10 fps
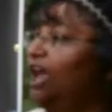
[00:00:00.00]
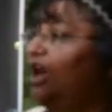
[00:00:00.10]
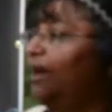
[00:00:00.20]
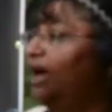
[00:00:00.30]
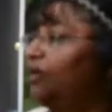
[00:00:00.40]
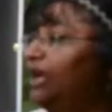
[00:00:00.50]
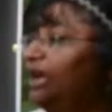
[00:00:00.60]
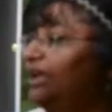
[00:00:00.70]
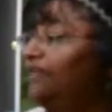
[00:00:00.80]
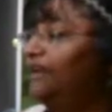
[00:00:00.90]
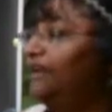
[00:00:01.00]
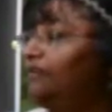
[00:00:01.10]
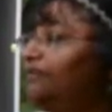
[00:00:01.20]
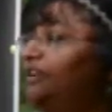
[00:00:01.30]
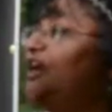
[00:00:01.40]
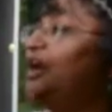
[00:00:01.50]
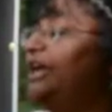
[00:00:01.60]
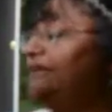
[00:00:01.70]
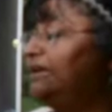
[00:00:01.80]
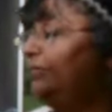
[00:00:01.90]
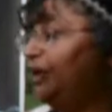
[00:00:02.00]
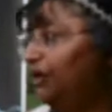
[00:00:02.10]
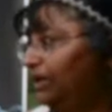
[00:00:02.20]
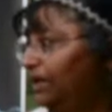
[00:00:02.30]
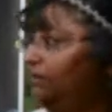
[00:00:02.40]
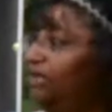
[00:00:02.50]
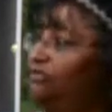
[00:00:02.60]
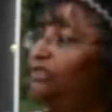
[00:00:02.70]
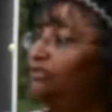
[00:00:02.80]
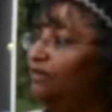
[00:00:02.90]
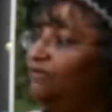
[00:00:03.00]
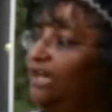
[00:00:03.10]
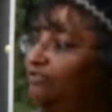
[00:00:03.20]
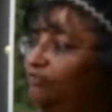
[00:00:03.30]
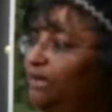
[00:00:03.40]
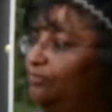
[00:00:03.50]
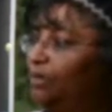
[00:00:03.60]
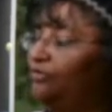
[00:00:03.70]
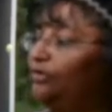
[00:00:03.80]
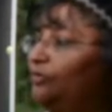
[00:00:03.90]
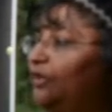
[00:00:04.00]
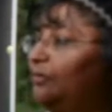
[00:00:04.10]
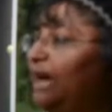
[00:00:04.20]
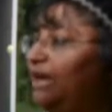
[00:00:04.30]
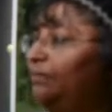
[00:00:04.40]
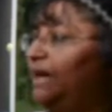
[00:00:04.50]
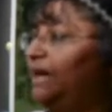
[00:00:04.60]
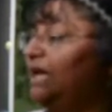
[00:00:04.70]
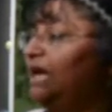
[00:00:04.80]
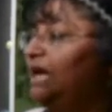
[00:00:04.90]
about the stereotypical images of Native people. So there might have been